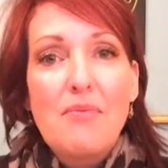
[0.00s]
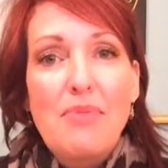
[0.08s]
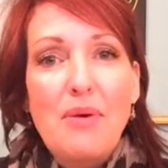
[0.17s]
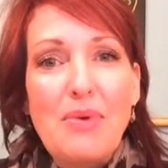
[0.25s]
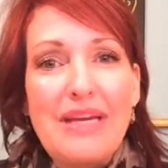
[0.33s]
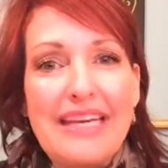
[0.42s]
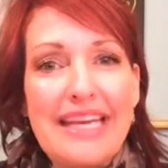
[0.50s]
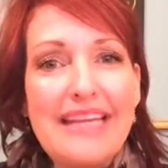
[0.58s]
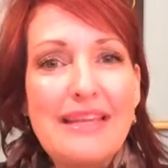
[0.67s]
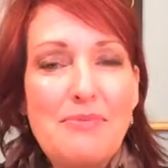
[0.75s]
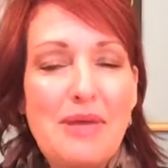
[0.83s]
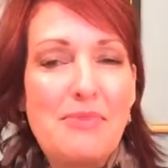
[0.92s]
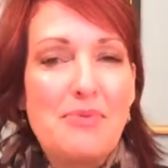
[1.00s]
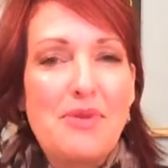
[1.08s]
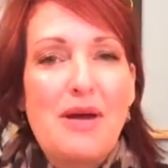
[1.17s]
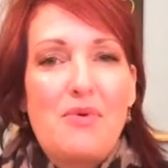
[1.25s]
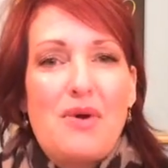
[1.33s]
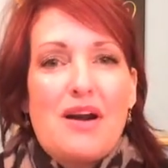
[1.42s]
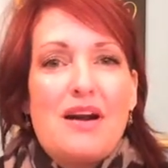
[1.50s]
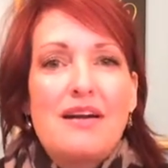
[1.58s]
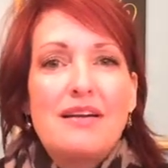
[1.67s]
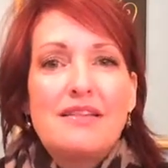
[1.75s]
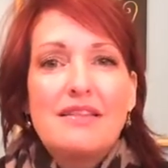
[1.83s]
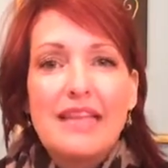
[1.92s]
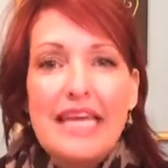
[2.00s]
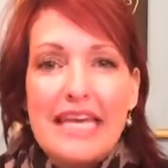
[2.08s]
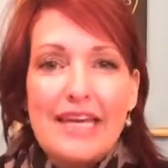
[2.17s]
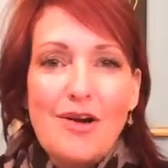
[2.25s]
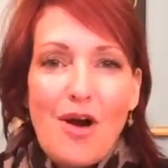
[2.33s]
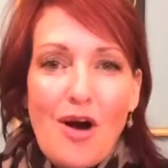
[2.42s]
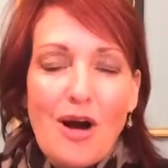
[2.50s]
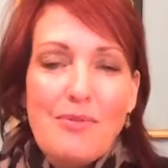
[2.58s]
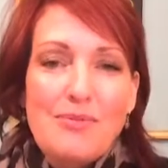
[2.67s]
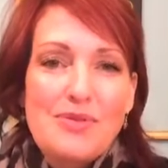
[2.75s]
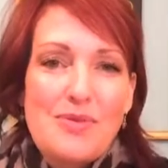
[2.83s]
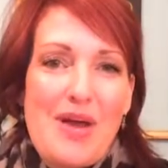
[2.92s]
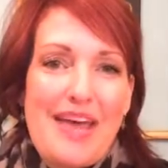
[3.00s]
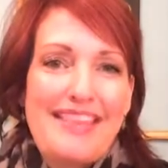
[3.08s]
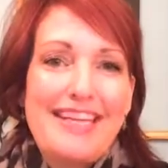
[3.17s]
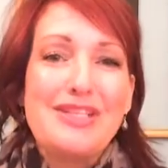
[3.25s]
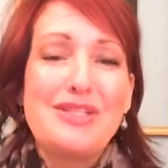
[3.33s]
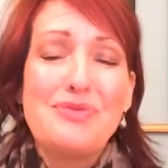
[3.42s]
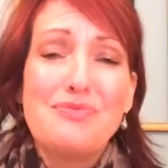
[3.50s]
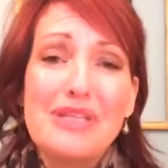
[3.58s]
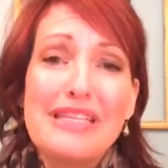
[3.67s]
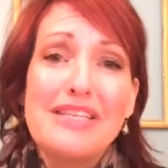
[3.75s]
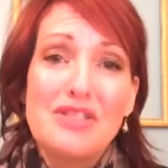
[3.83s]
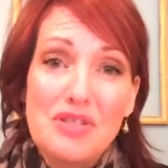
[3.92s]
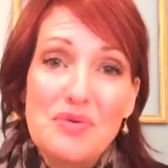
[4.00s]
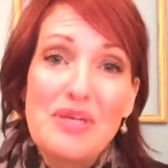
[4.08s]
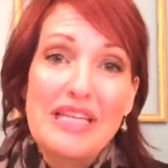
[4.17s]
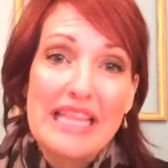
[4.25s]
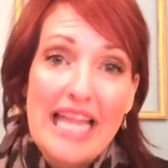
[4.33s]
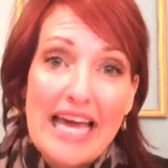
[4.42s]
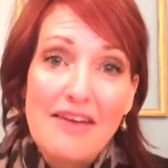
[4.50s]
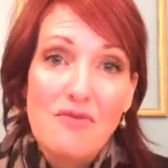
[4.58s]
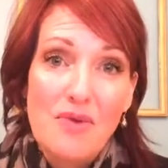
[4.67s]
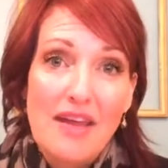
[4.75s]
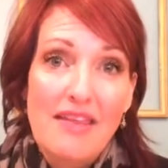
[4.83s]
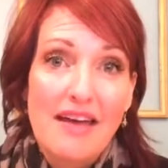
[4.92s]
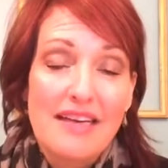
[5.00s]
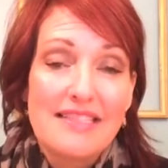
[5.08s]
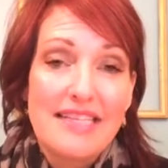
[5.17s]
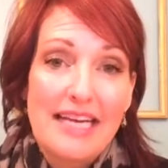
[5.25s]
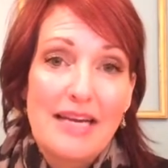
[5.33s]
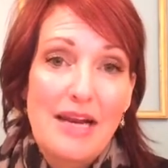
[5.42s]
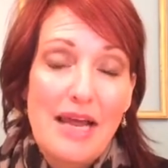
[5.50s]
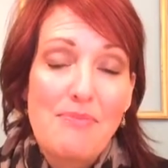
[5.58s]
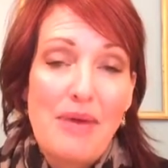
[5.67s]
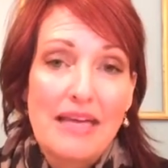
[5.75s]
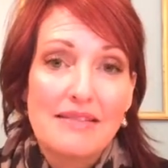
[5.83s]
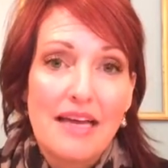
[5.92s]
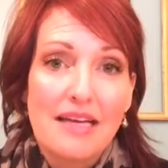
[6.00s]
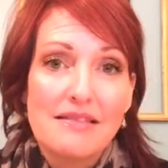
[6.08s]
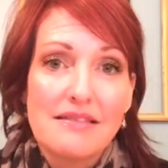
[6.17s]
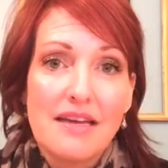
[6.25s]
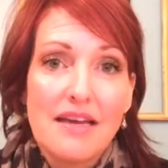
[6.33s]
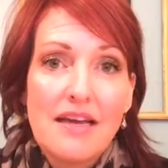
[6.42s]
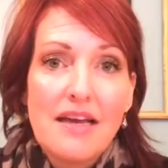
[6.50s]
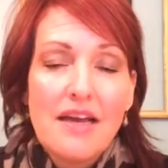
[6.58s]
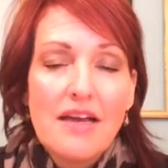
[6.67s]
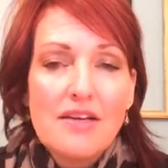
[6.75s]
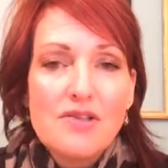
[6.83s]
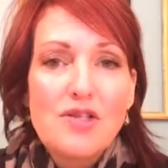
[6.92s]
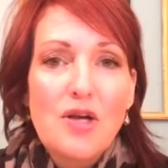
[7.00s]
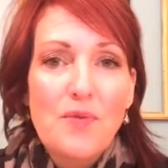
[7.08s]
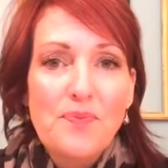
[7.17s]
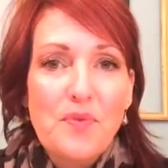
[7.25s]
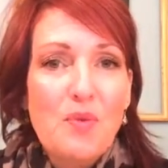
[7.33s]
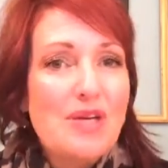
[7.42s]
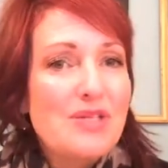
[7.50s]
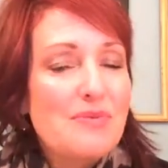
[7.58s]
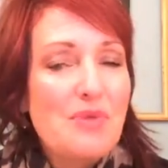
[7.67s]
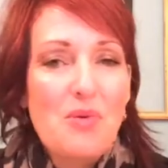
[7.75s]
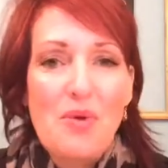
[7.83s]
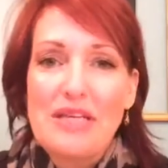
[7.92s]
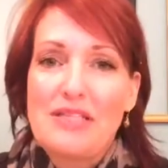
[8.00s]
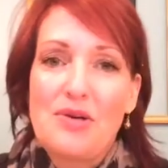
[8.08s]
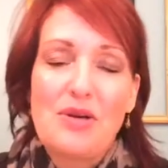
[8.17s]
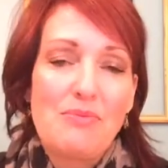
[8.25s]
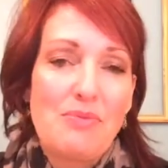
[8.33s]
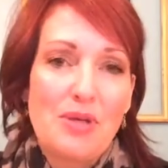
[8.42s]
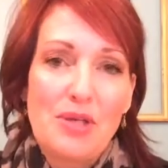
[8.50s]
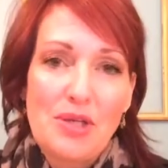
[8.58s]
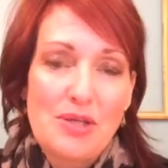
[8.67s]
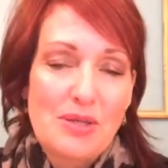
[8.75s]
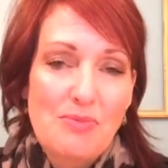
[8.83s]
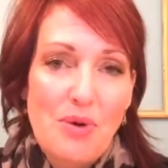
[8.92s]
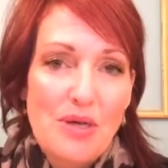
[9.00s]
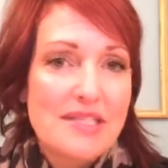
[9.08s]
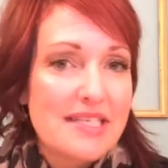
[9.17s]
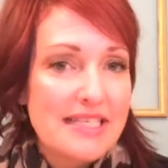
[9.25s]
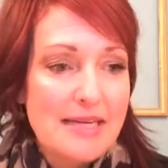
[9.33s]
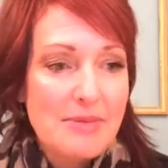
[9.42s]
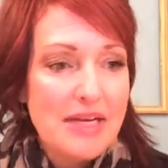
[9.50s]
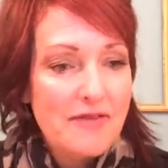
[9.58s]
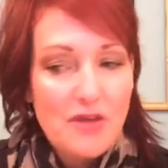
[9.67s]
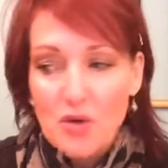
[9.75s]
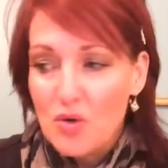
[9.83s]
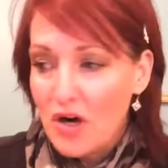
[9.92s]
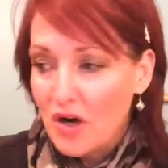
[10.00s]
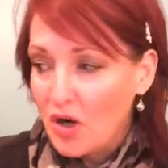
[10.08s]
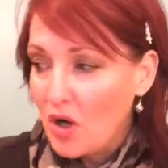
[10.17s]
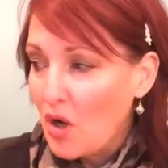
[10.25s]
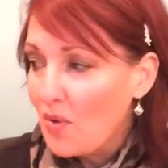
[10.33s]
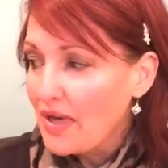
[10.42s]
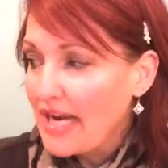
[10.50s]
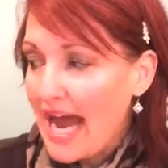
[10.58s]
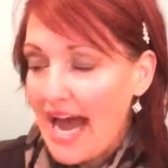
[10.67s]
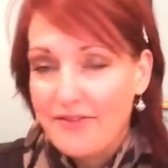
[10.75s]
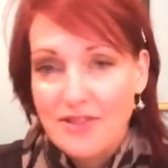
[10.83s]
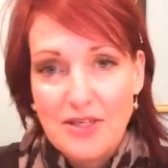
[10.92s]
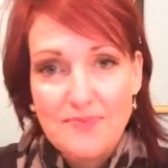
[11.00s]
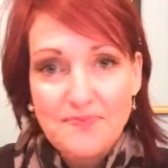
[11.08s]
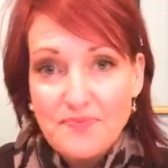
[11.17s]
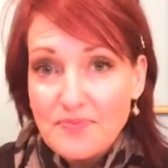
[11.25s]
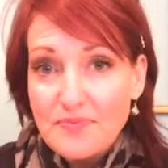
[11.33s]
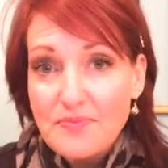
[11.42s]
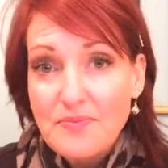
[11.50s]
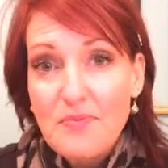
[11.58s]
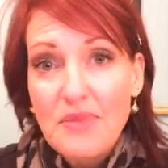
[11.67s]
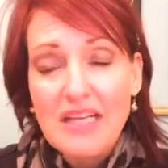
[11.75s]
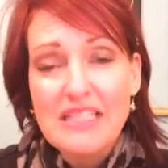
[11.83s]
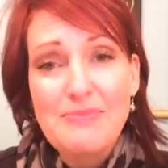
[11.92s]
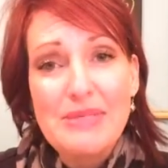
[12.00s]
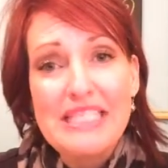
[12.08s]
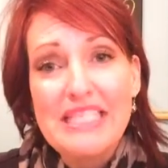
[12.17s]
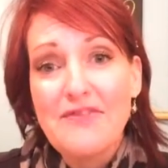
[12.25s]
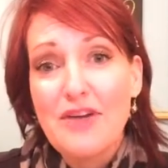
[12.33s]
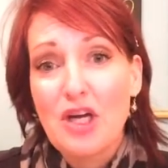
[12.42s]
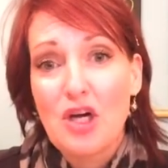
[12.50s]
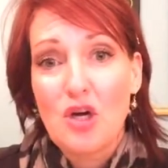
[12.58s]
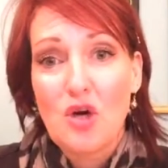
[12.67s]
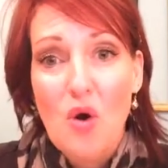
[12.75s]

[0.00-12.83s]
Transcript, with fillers: But we need the people that we're linking arms with and really doing life with on a day to day basis. So, what are some of the ways that you can build in your support system? And if you are going after a specific